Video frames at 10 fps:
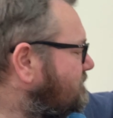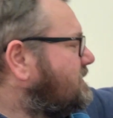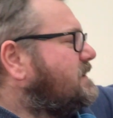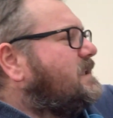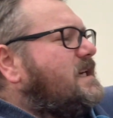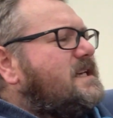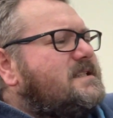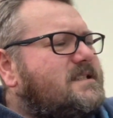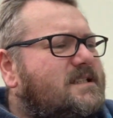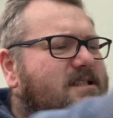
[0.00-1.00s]
But
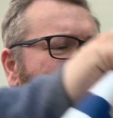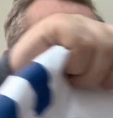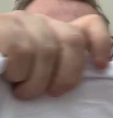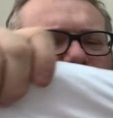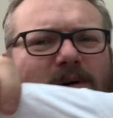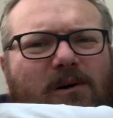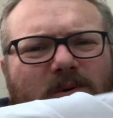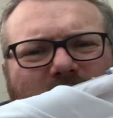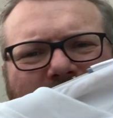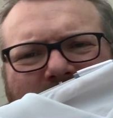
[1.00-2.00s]
here's a Super
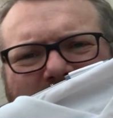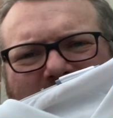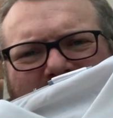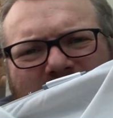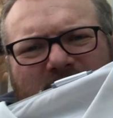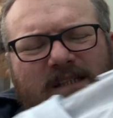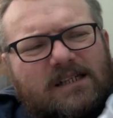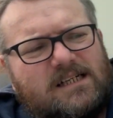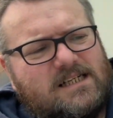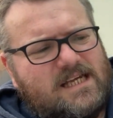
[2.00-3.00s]
Bowl
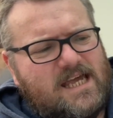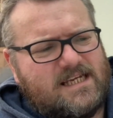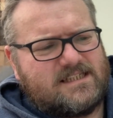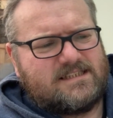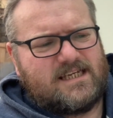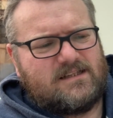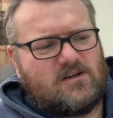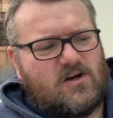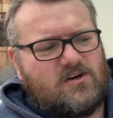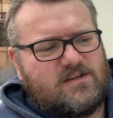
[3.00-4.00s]
XL
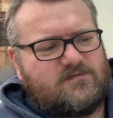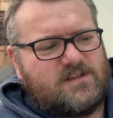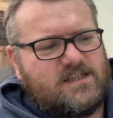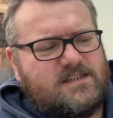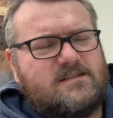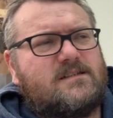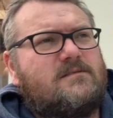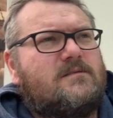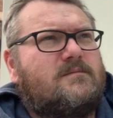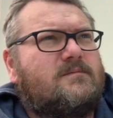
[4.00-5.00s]
IV.
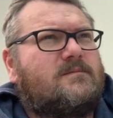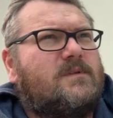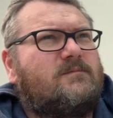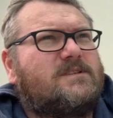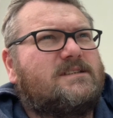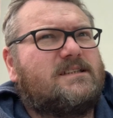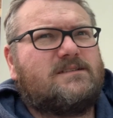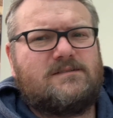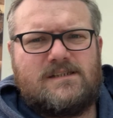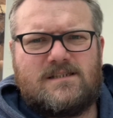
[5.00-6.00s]
So when was that?
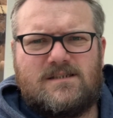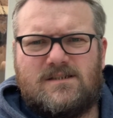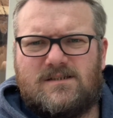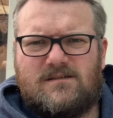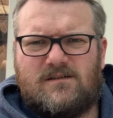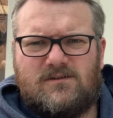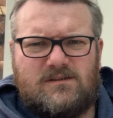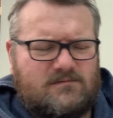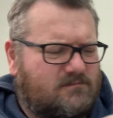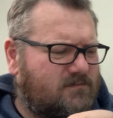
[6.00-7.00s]

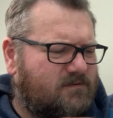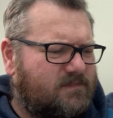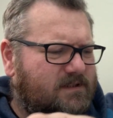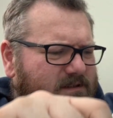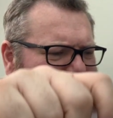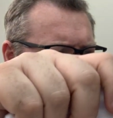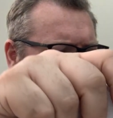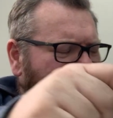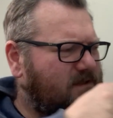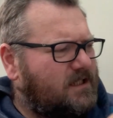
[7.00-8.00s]
2009, something like that.
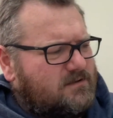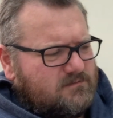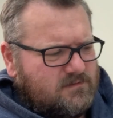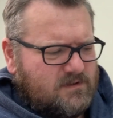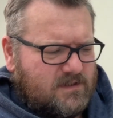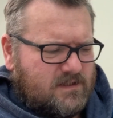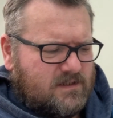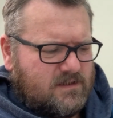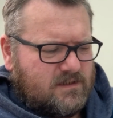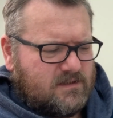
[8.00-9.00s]
No,
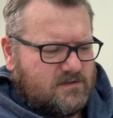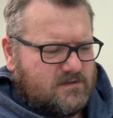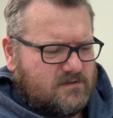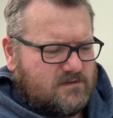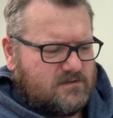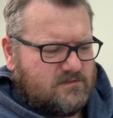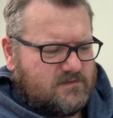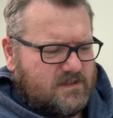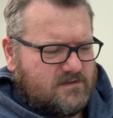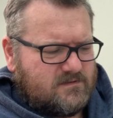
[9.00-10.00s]

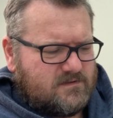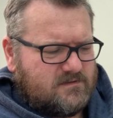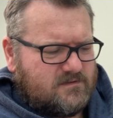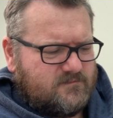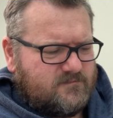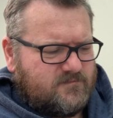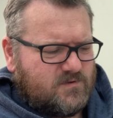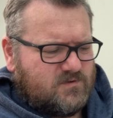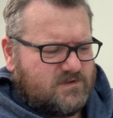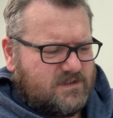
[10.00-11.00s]

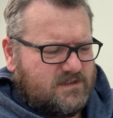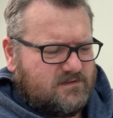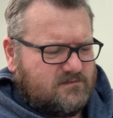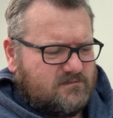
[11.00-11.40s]
2014.